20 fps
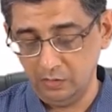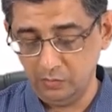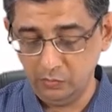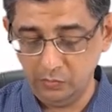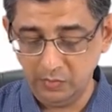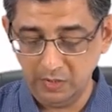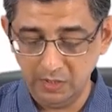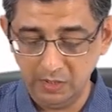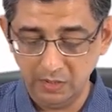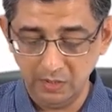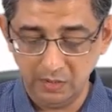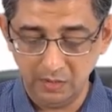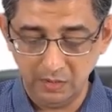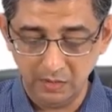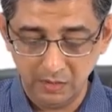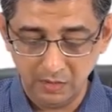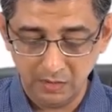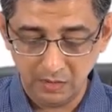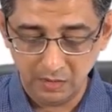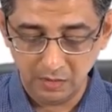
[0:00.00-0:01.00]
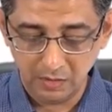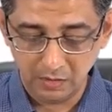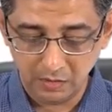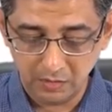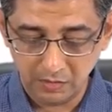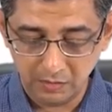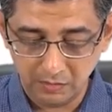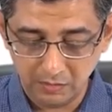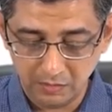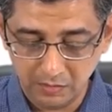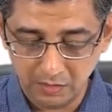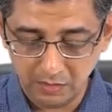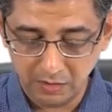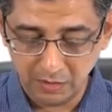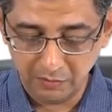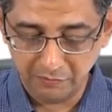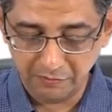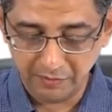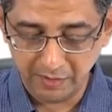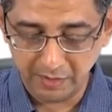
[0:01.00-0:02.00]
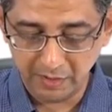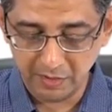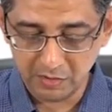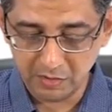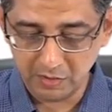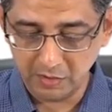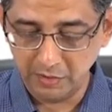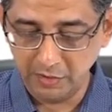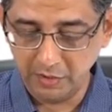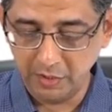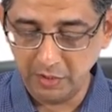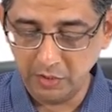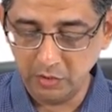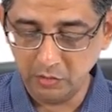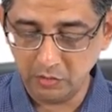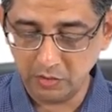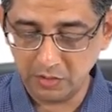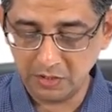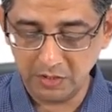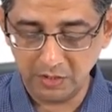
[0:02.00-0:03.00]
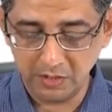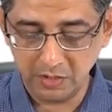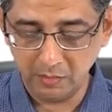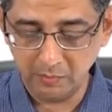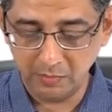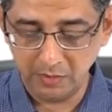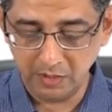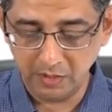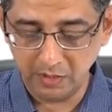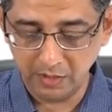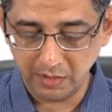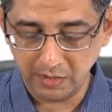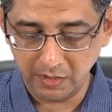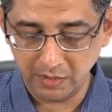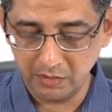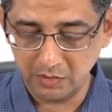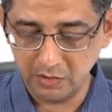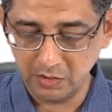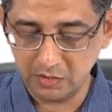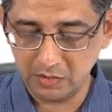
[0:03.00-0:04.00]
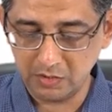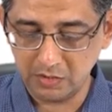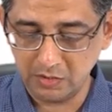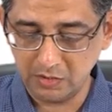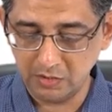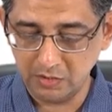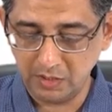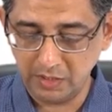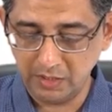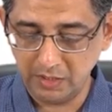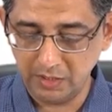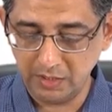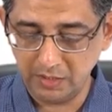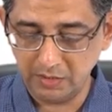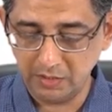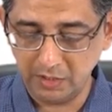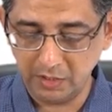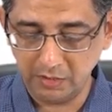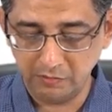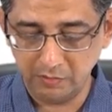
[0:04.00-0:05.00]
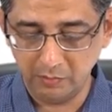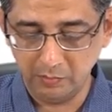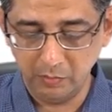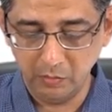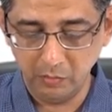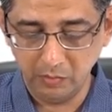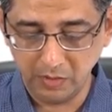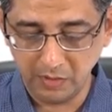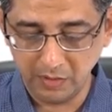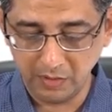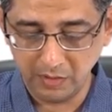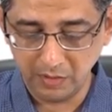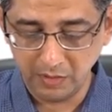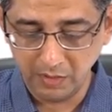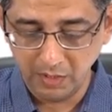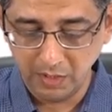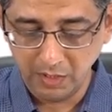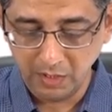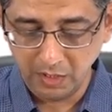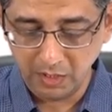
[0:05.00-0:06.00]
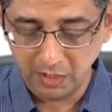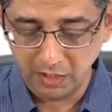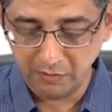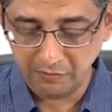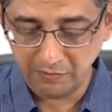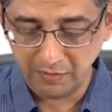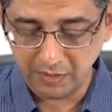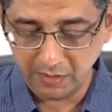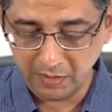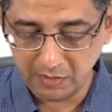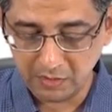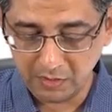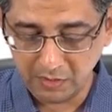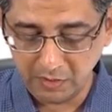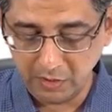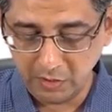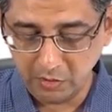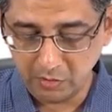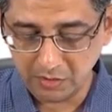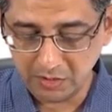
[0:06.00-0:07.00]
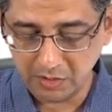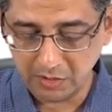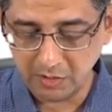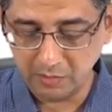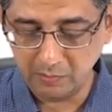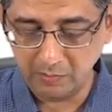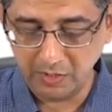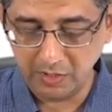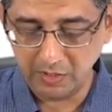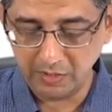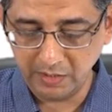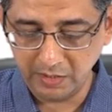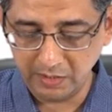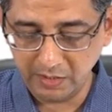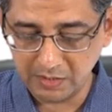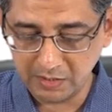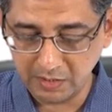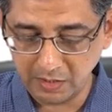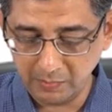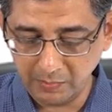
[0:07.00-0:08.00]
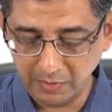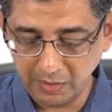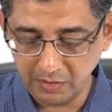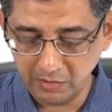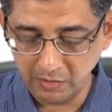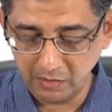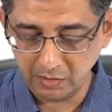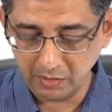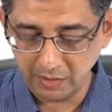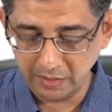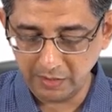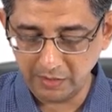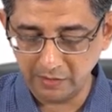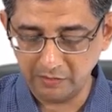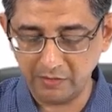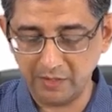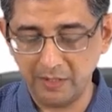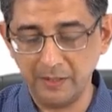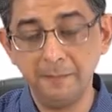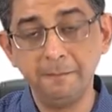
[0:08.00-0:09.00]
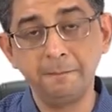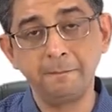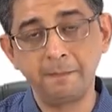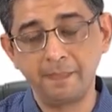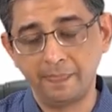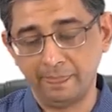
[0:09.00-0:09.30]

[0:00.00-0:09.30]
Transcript: Well, if it is deoxygenated blood, I can just highlight that with blue color. If it is deoxygenated blood that is coming in the right atria,